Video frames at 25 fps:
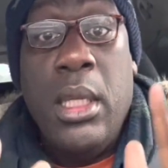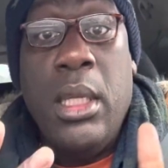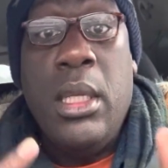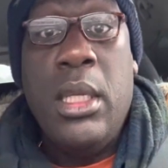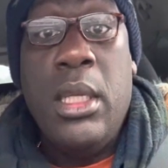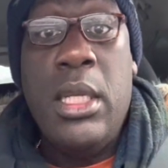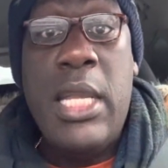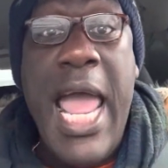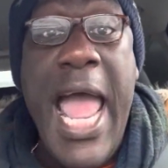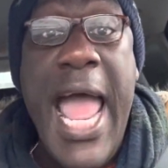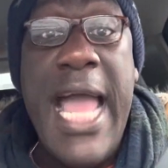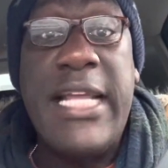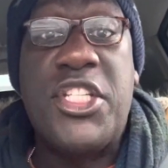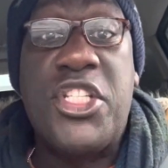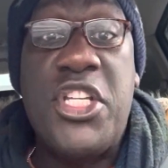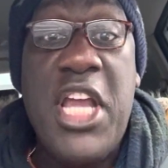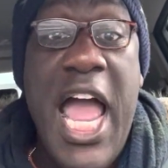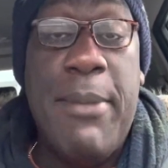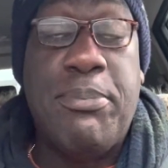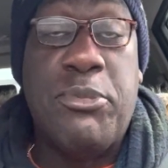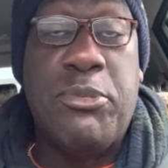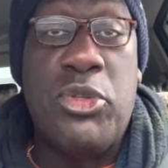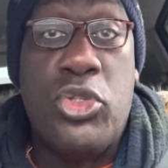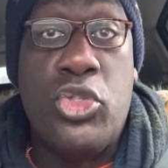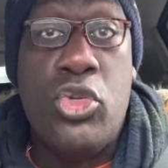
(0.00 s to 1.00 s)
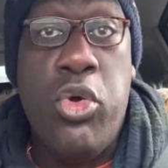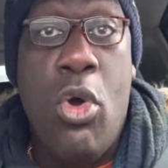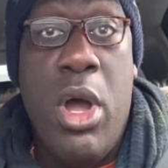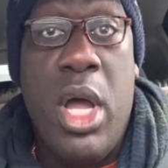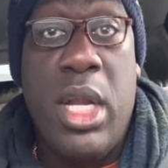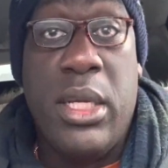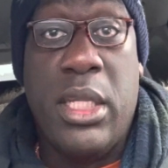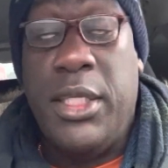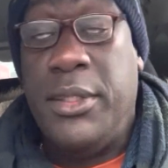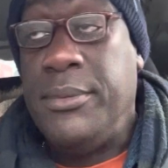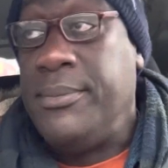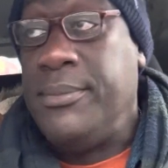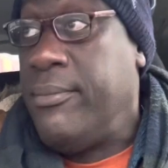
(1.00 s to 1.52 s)
In Acts chapter
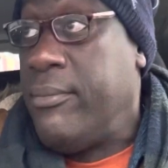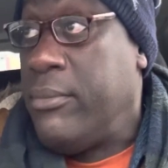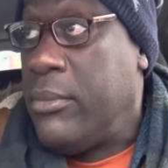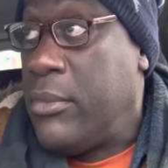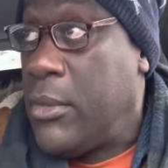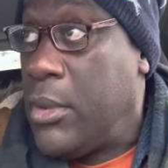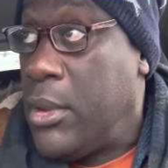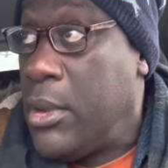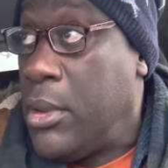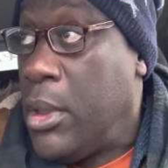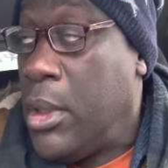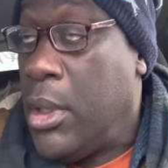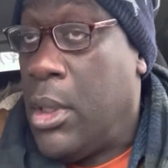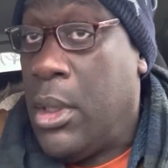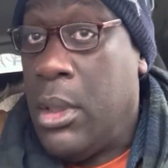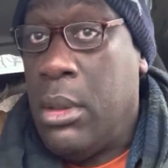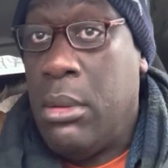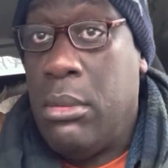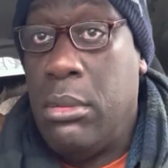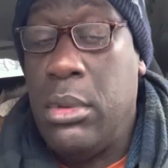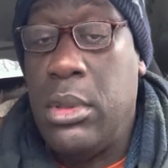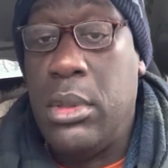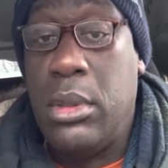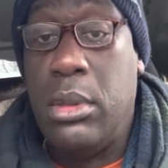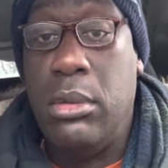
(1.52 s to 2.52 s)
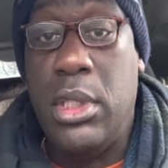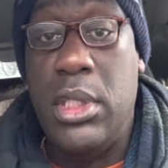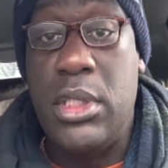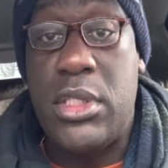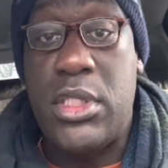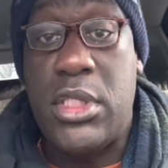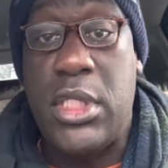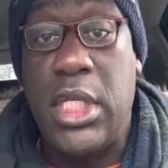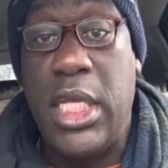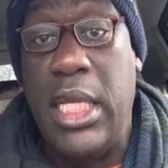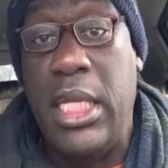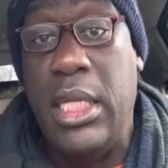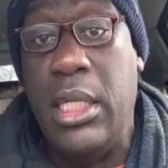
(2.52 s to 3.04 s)
20, we
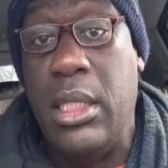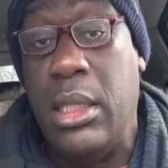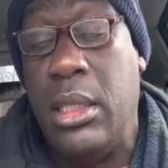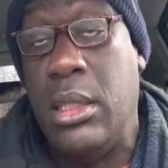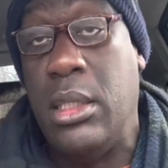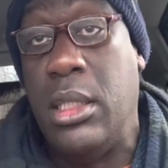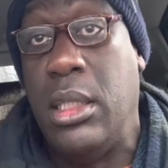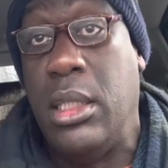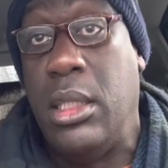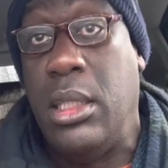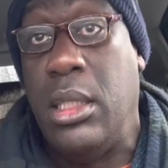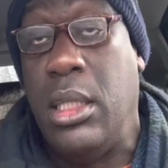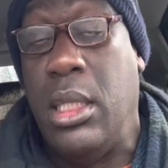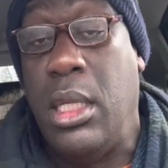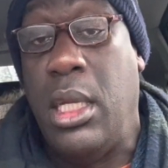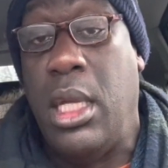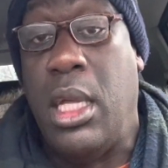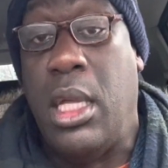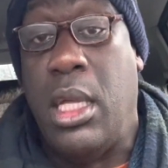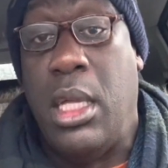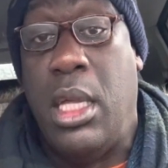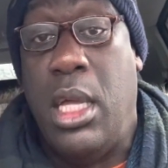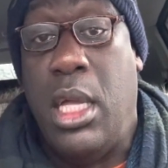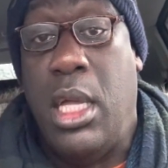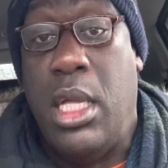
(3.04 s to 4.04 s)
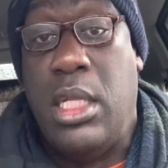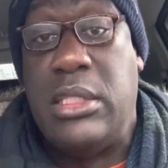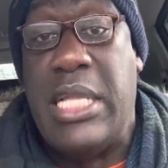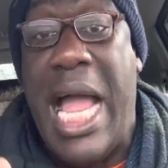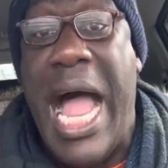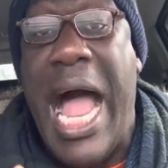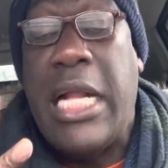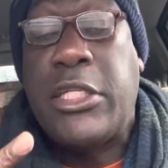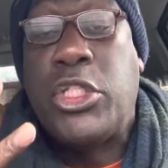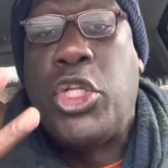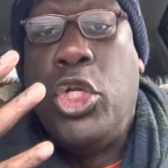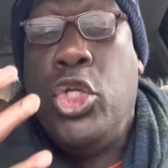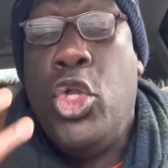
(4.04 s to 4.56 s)
see the
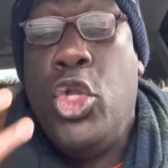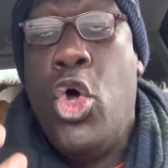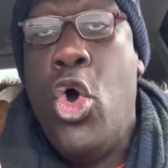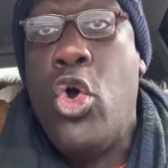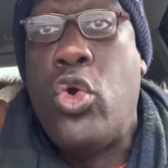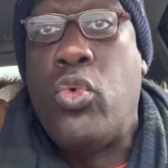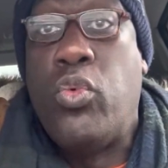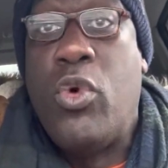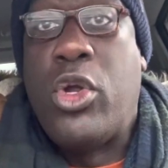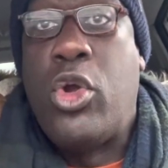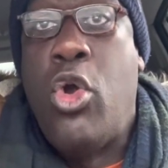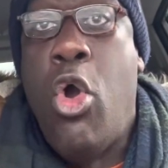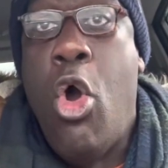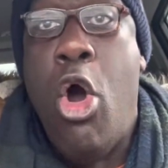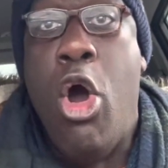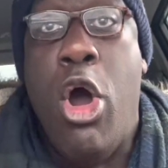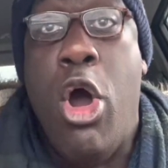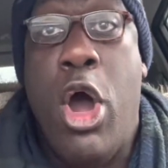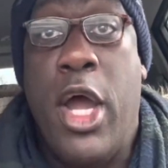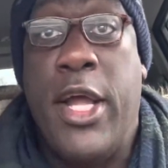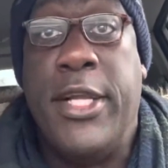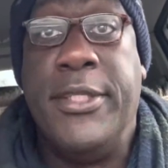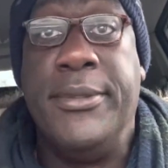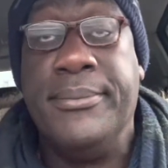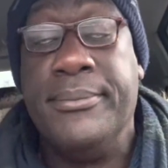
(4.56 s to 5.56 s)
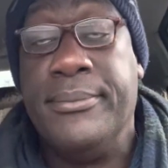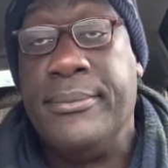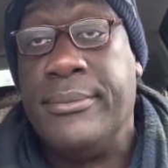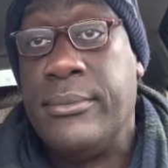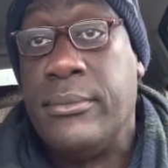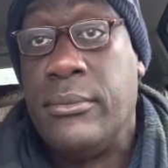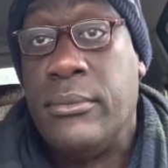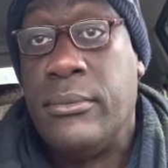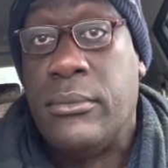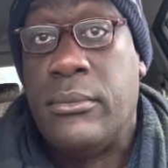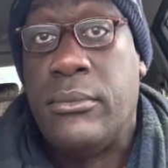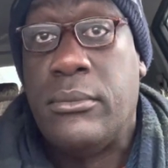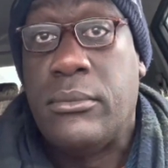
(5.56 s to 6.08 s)
Dr. Luke record
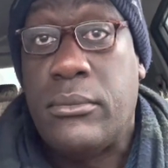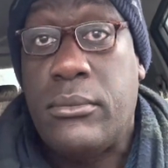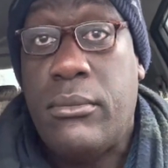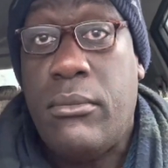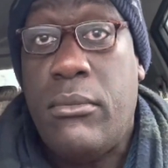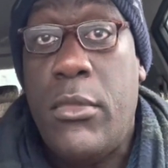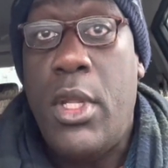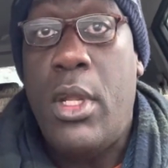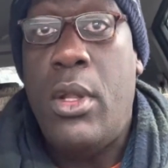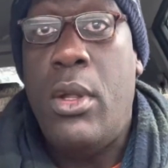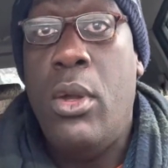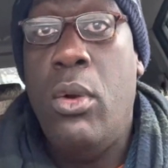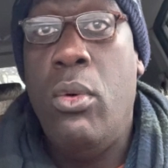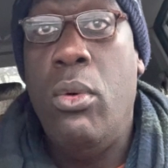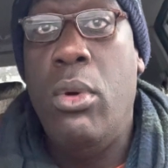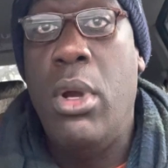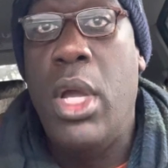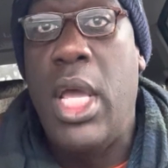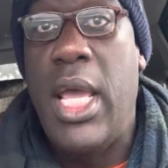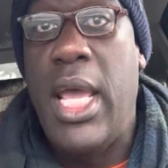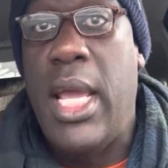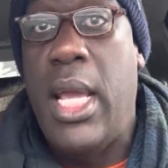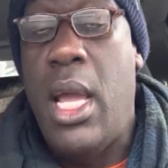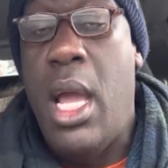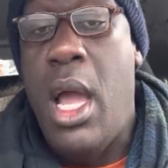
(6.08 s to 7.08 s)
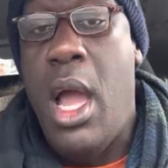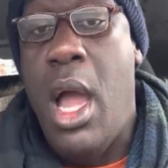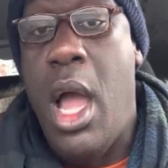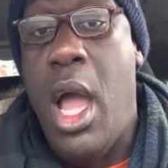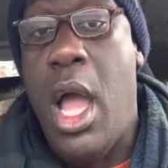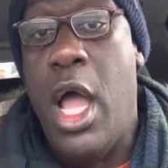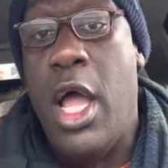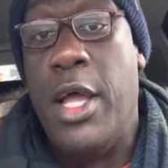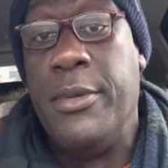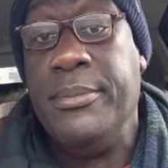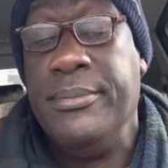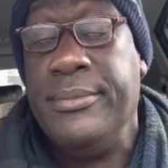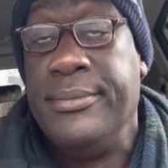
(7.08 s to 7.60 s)
where
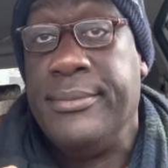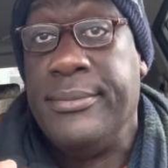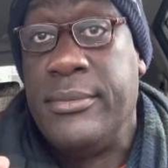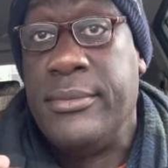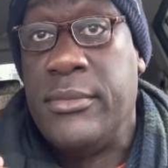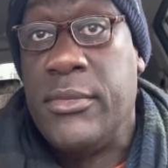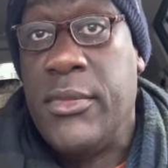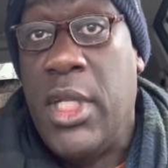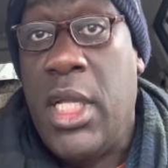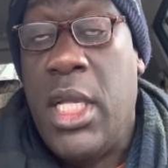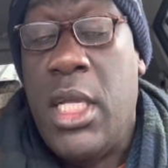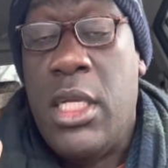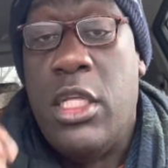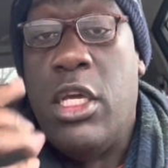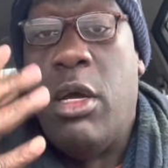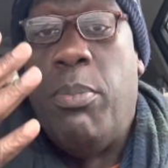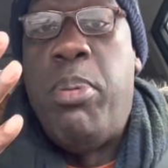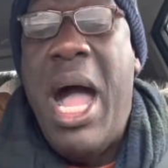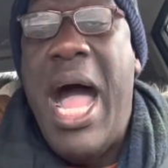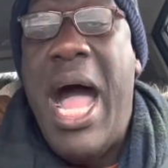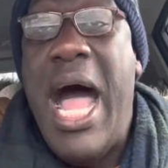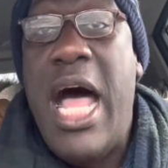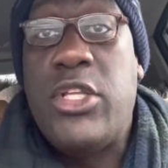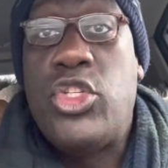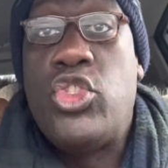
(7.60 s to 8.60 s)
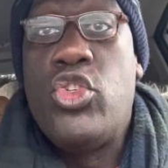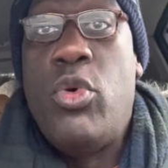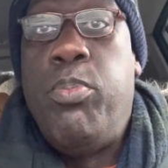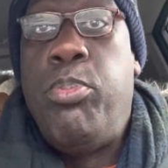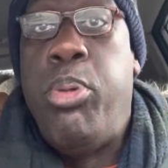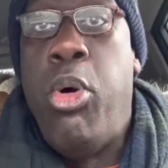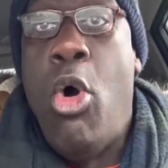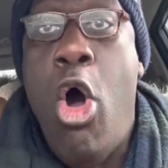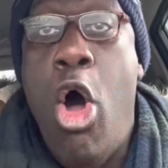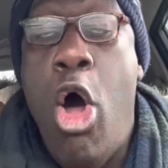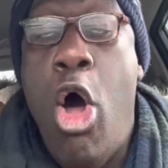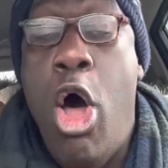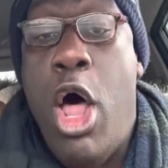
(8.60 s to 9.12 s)
the Apostle
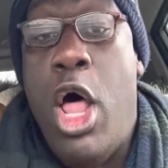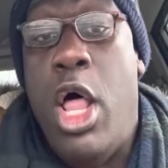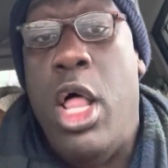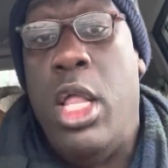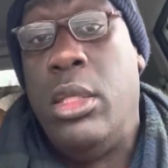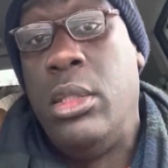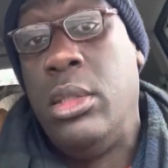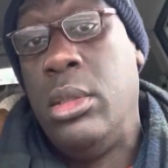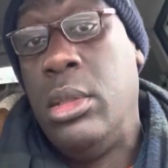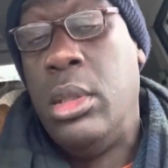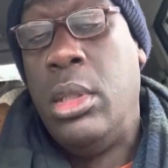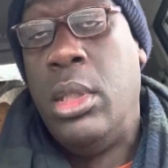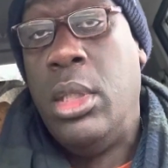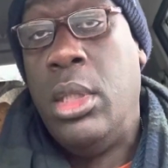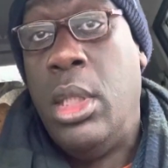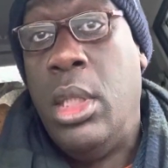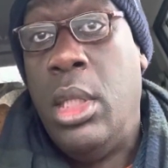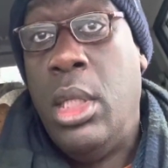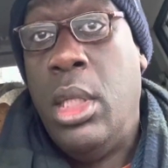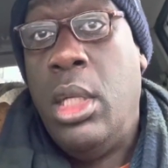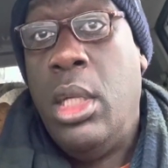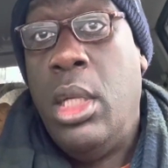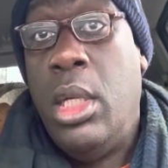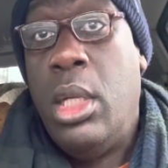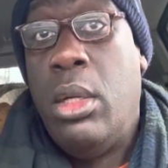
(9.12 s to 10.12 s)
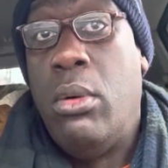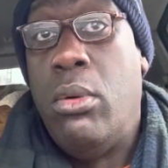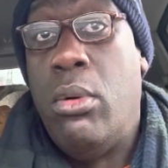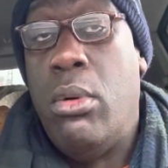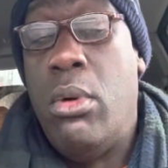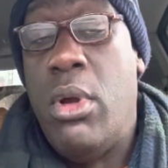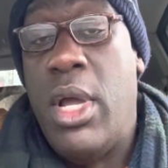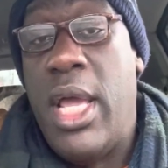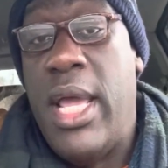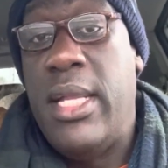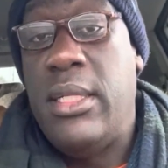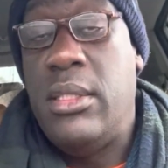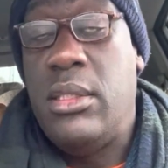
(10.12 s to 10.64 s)
Paul
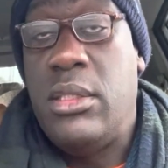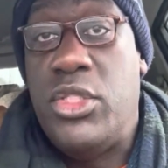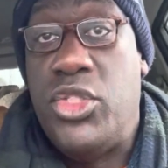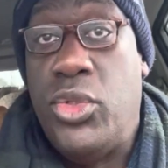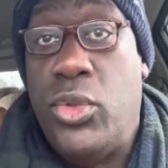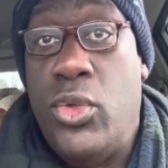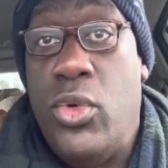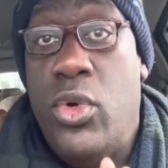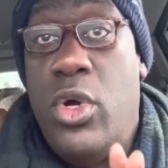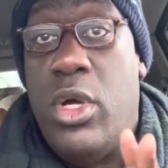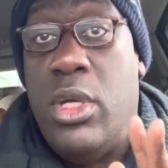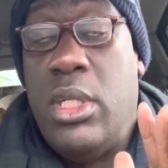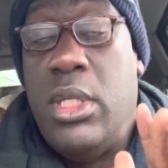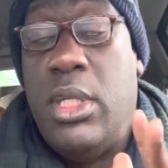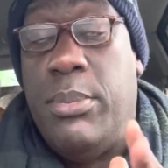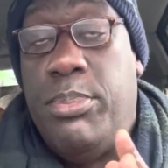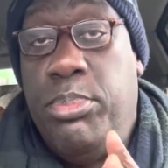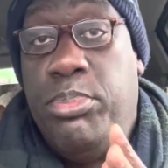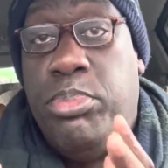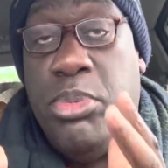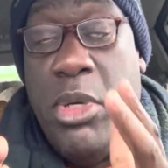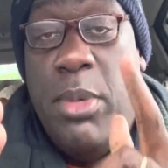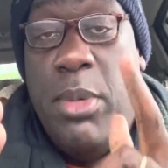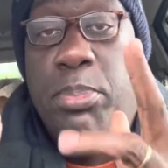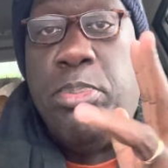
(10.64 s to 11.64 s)
went to a